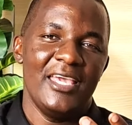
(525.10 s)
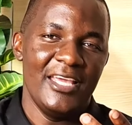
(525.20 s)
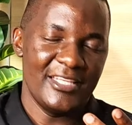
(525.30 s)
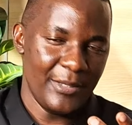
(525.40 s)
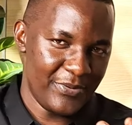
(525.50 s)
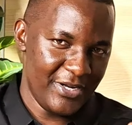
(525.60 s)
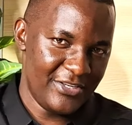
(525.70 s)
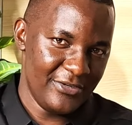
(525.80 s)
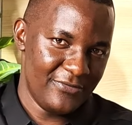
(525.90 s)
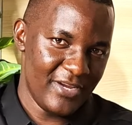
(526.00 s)

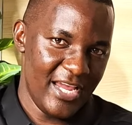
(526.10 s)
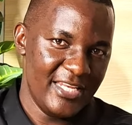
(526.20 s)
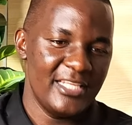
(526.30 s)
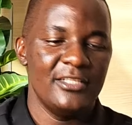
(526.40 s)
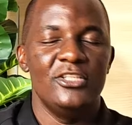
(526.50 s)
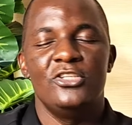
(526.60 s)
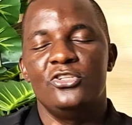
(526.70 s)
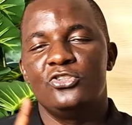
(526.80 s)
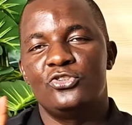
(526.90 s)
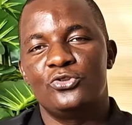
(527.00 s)
interpret your finding.
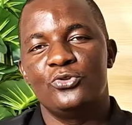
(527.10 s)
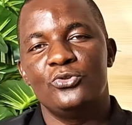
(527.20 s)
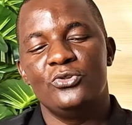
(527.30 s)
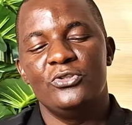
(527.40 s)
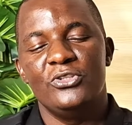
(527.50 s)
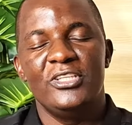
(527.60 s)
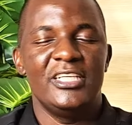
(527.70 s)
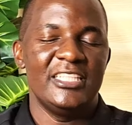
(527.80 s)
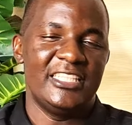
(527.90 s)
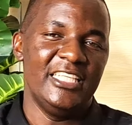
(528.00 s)
2,
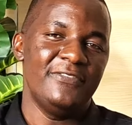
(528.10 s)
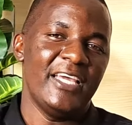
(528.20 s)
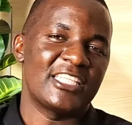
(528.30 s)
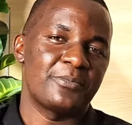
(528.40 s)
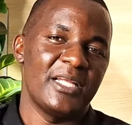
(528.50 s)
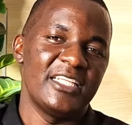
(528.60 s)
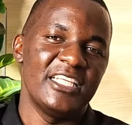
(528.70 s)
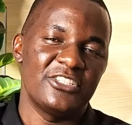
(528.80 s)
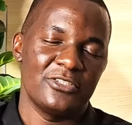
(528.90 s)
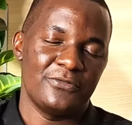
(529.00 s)
give
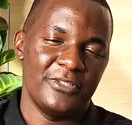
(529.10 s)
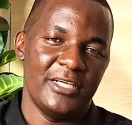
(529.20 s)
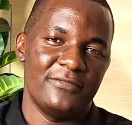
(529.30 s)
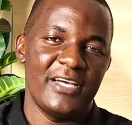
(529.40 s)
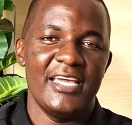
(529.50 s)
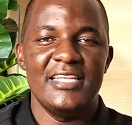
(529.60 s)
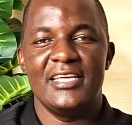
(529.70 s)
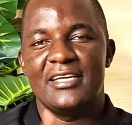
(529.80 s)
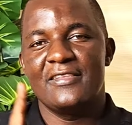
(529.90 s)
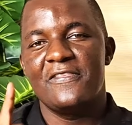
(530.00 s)
explanation for your
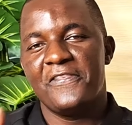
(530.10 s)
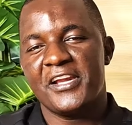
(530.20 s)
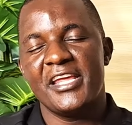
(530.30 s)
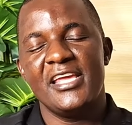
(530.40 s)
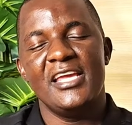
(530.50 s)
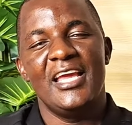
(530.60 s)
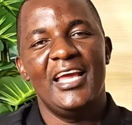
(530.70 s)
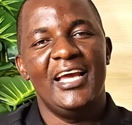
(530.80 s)
finding. 3,